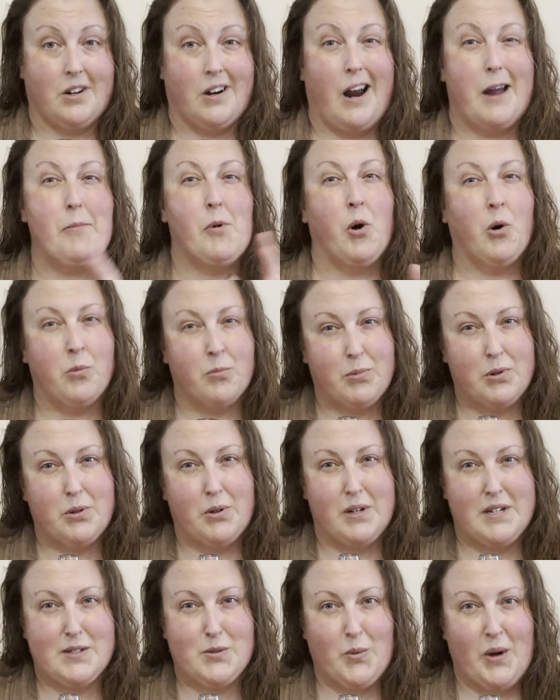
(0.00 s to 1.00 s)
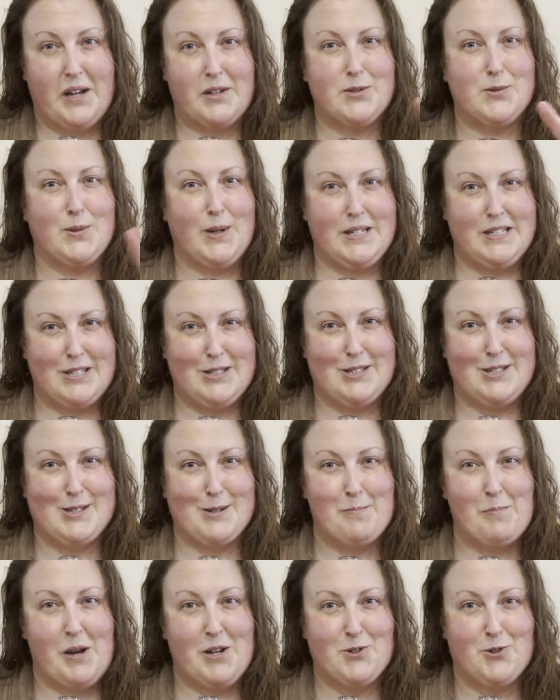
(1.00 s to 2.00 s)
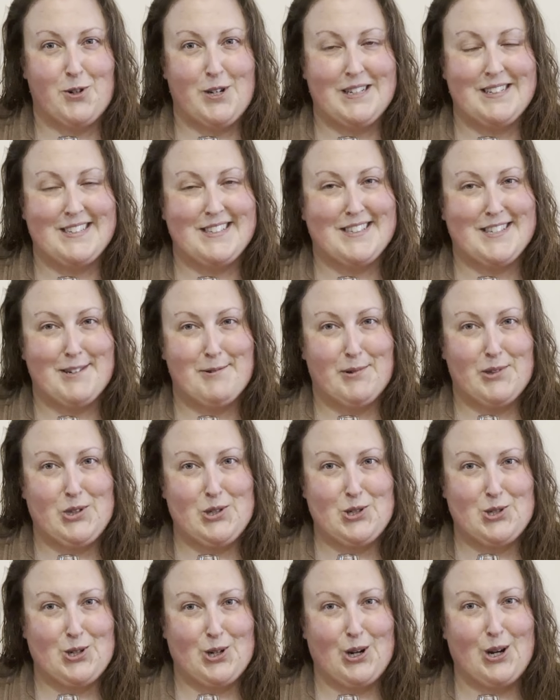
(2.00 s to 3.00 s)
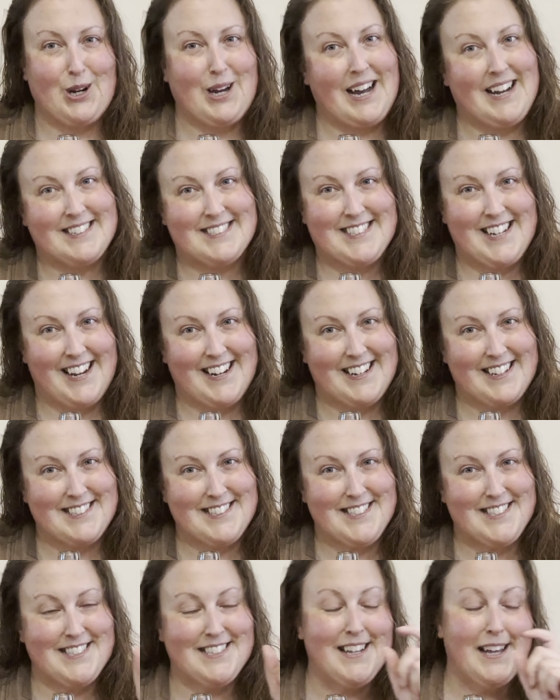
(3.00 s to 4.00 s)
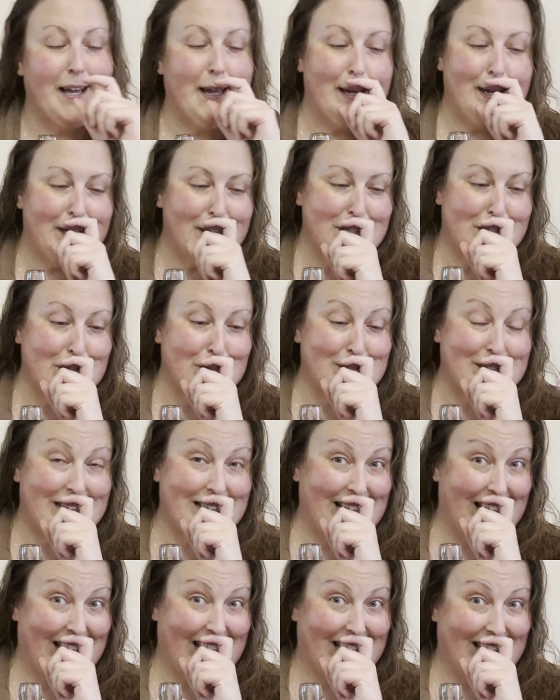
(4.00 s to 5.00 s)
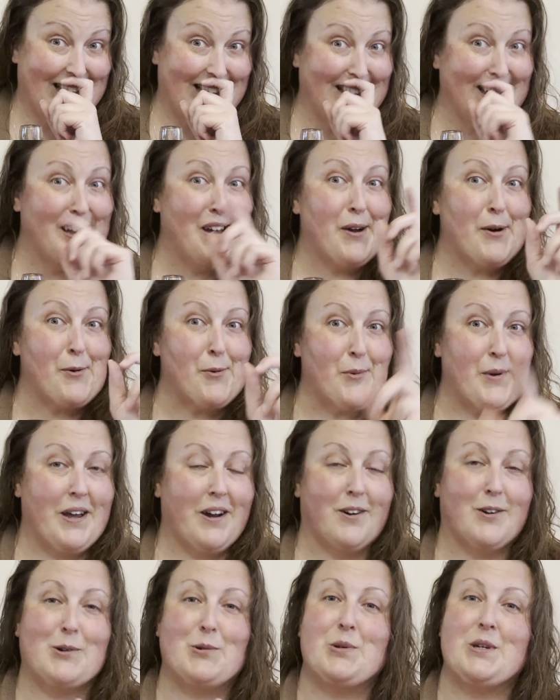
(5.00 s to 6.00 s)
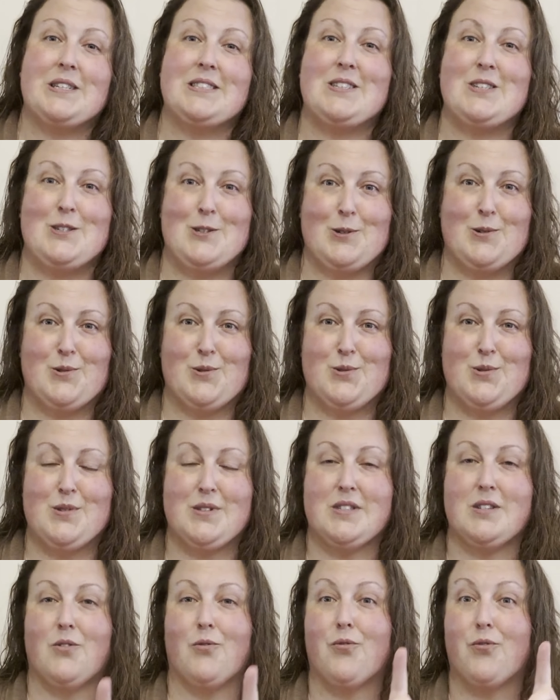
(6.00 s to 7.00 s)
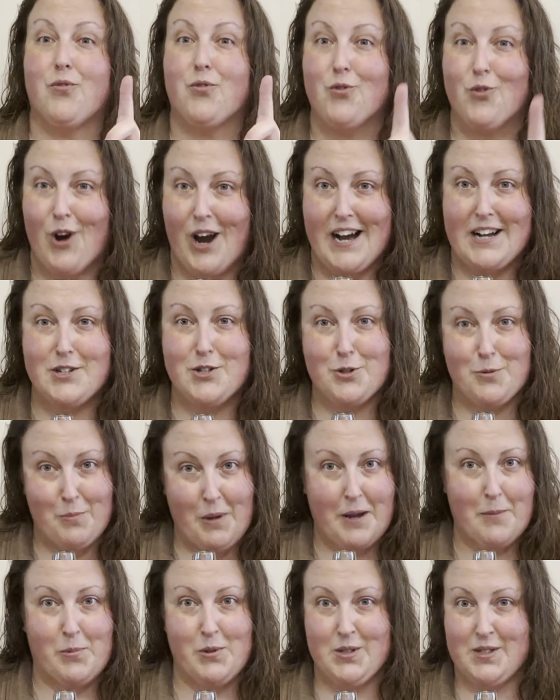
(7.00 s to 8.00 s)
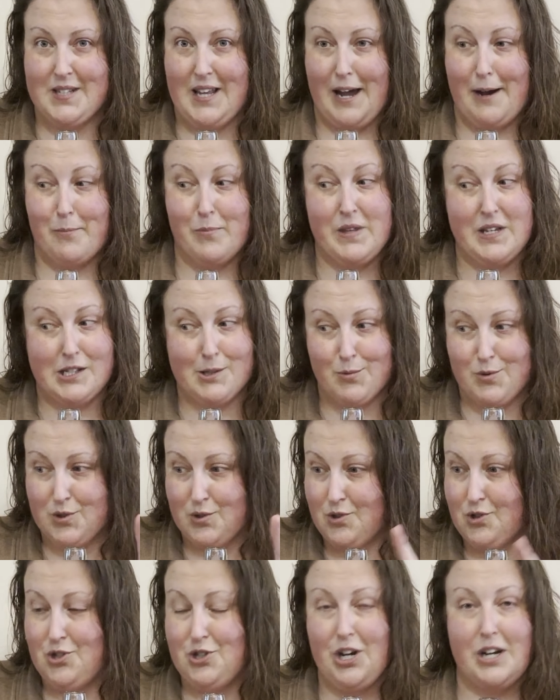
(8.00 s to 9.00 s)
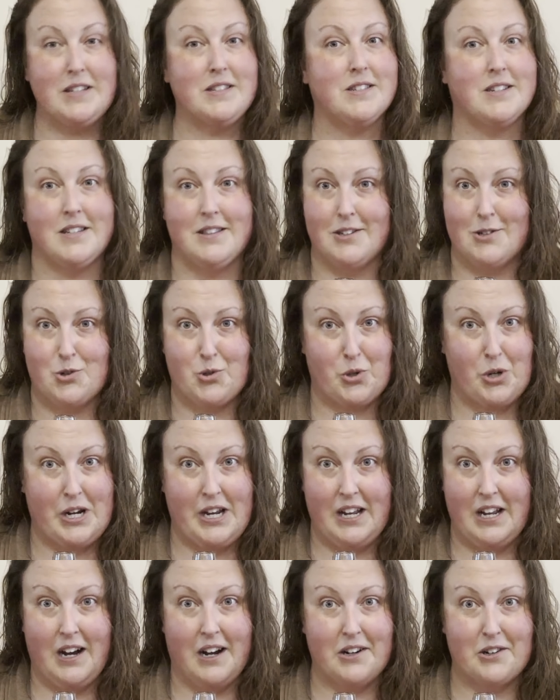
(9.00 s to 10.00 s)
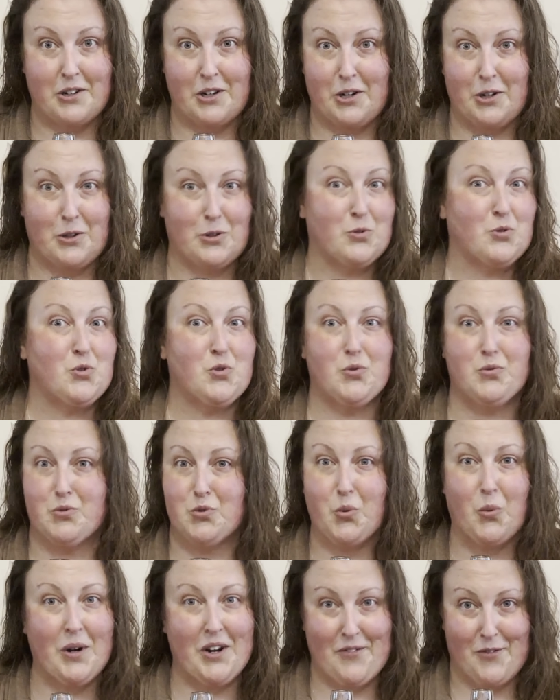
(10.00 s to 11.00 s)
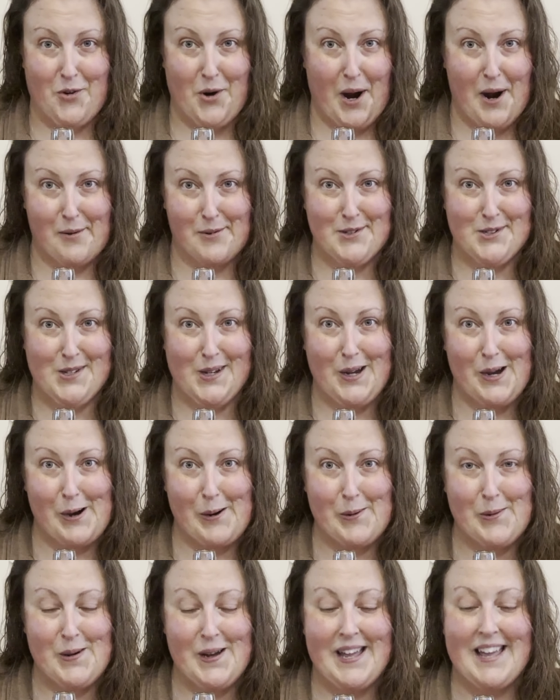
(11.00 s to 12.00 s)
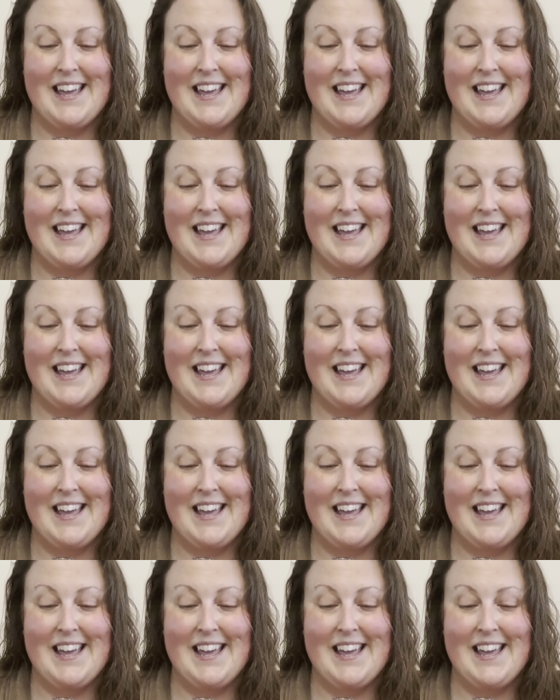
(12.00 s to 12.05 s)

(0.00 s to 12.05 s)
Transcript: I'm a home brewer as well, so I did some measuring to see what the sugar content is. So today we are going to use fresh maple sap. This was just in the tree under 24 hours ago.